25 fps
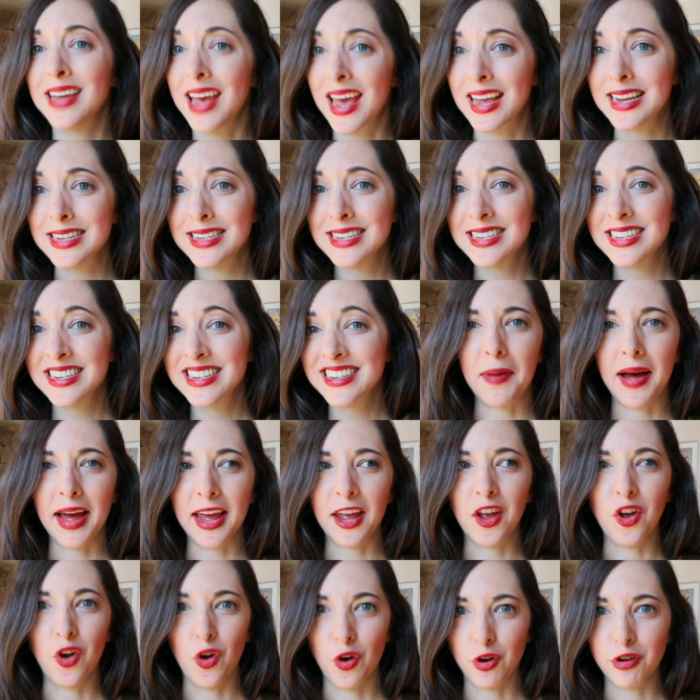taste.
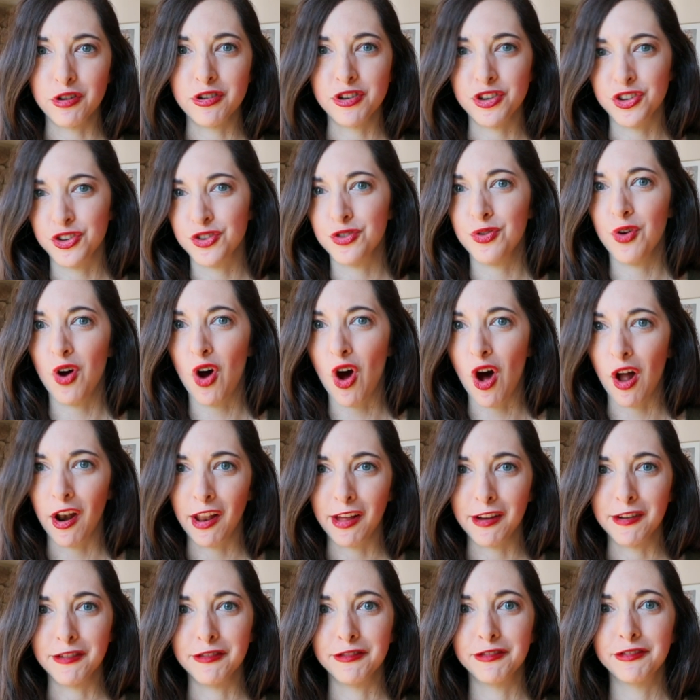My go-to
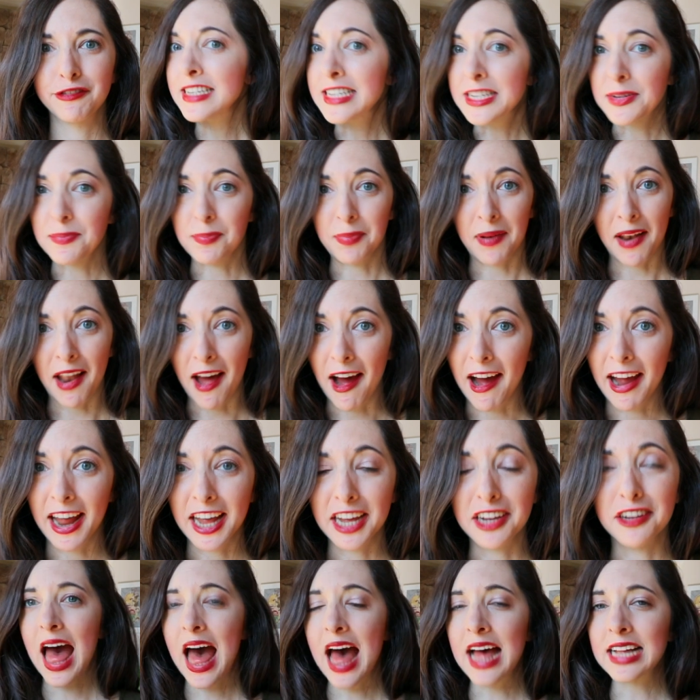olive
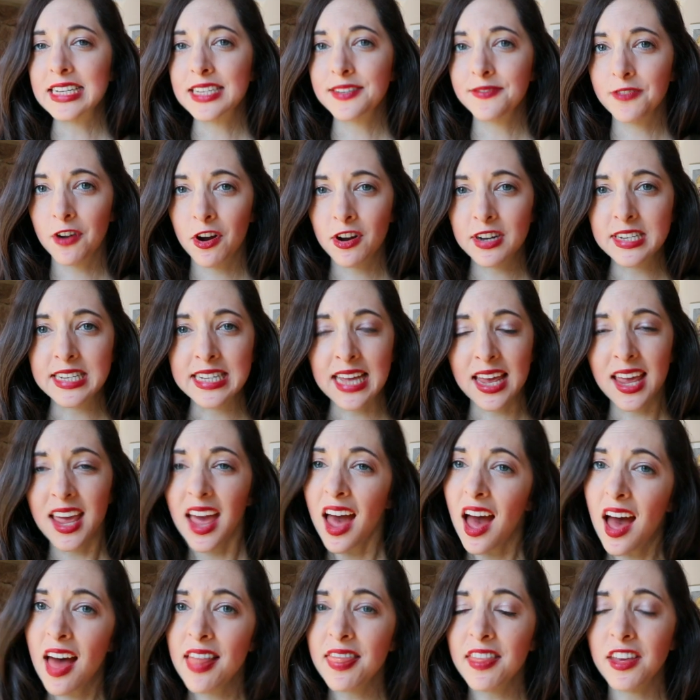supplier. As far as they
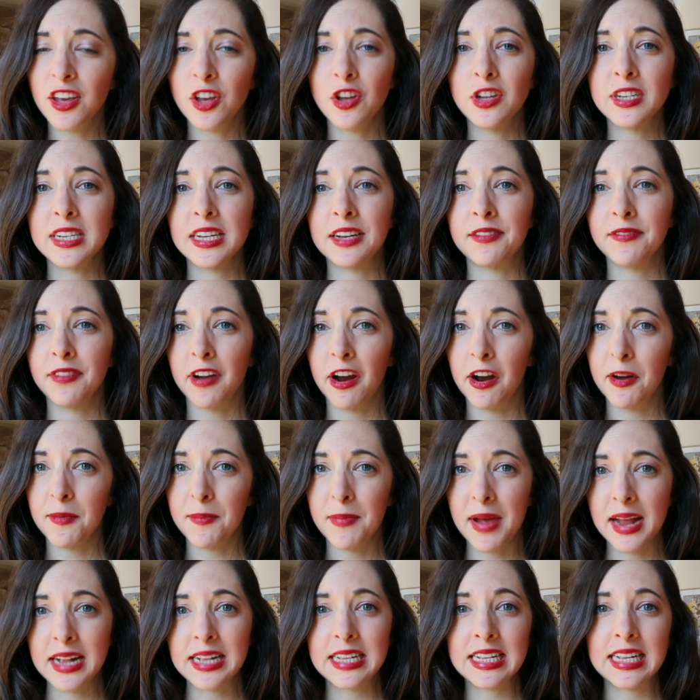can, they use
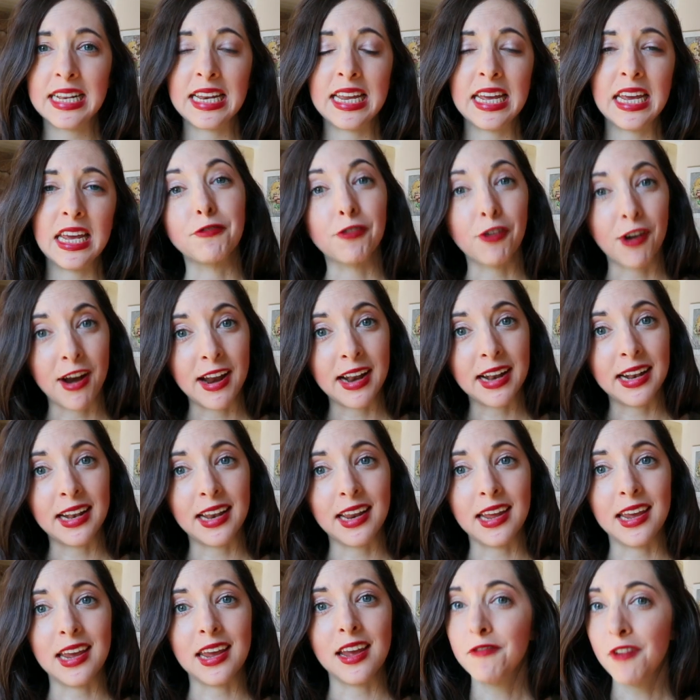environmentally
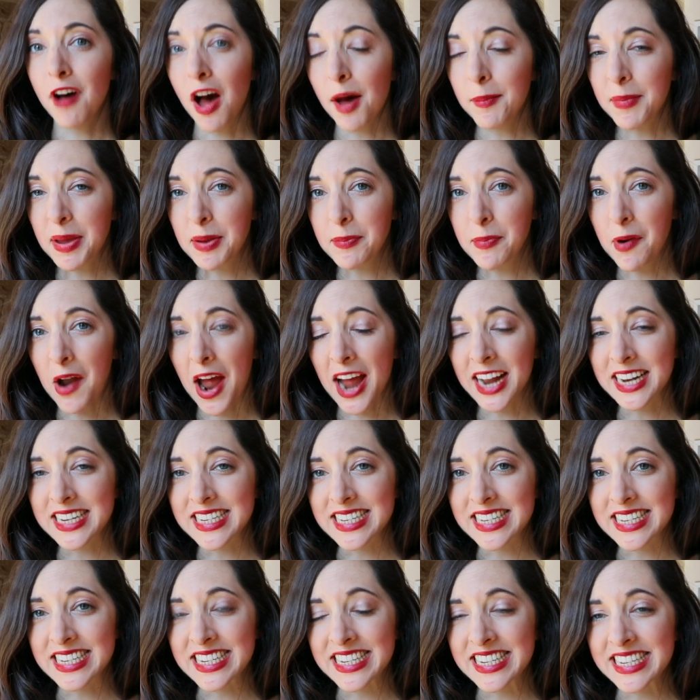friendly farming
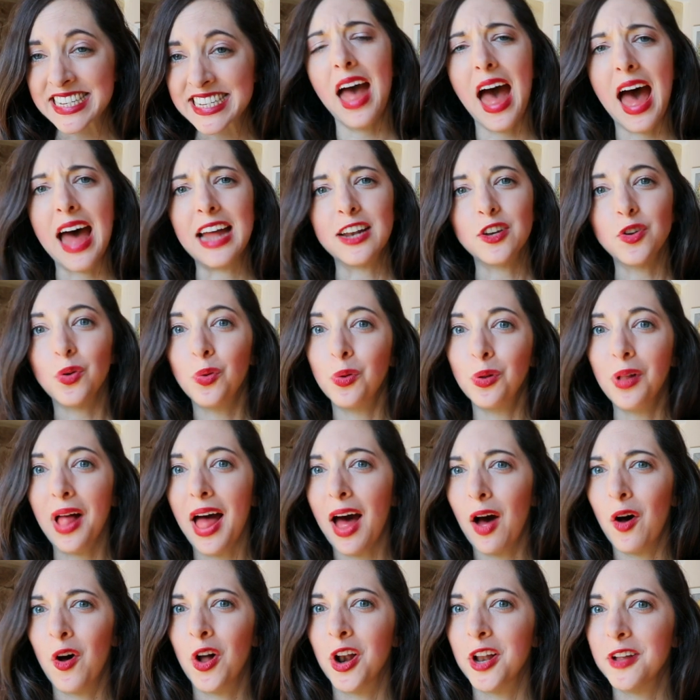practices and all
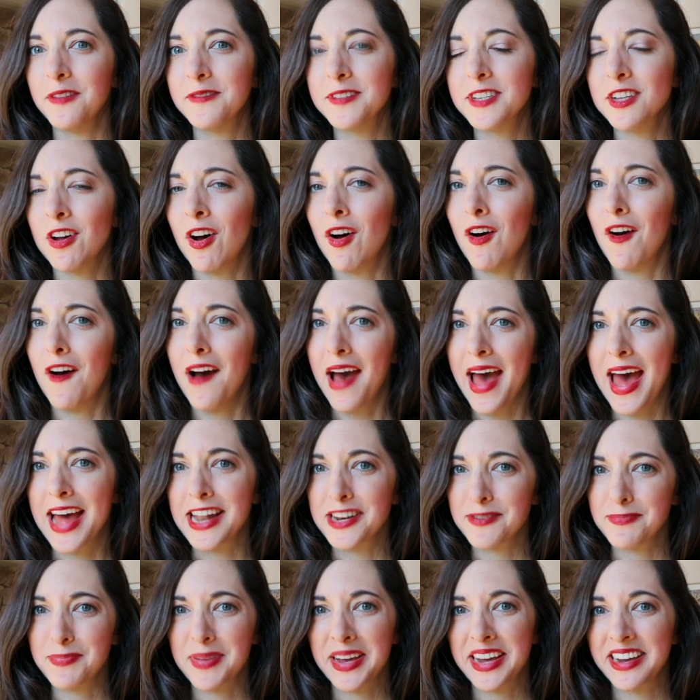olives are
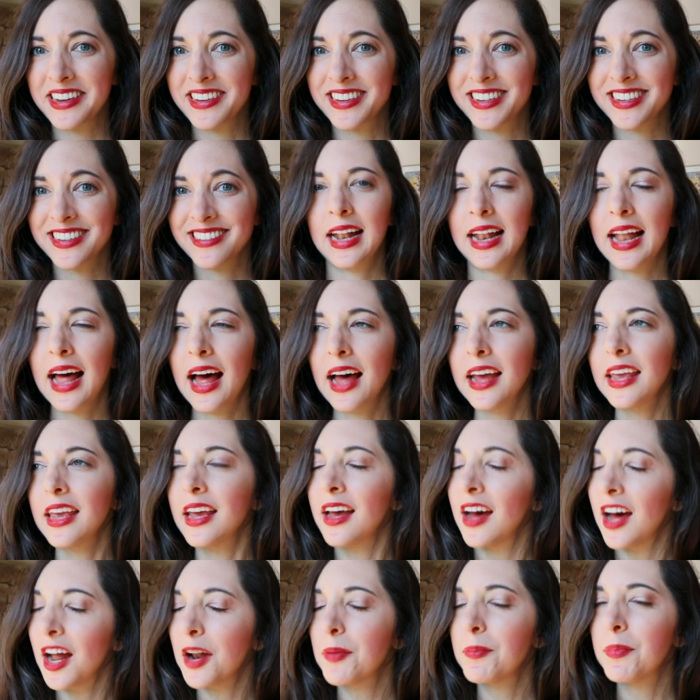hand-picked. Now
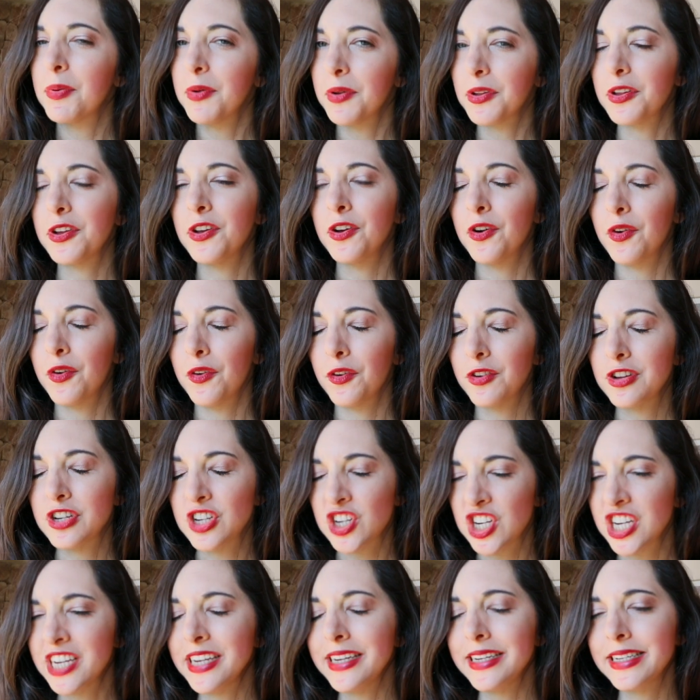you gotta put your
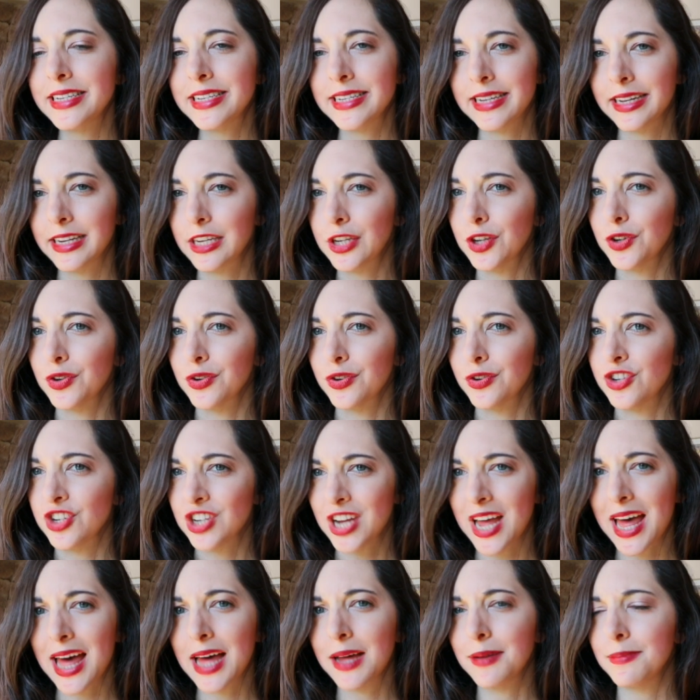cheese and your
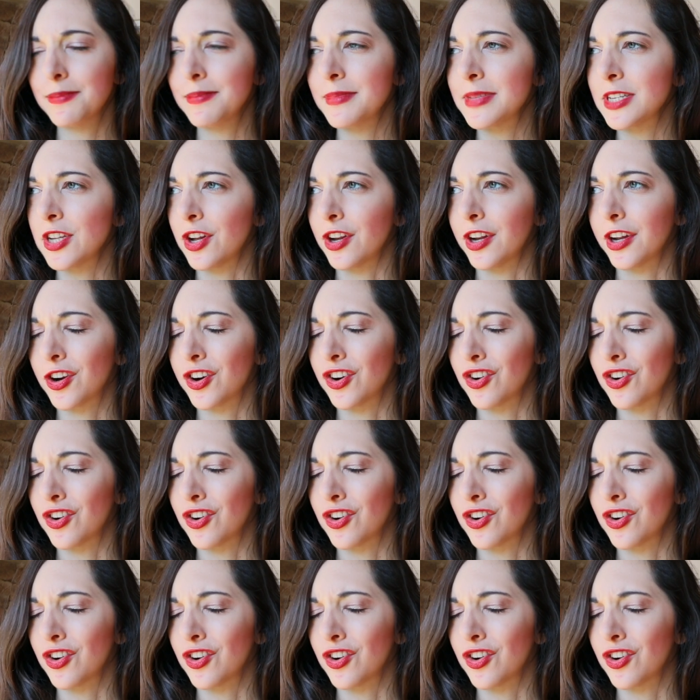jams on a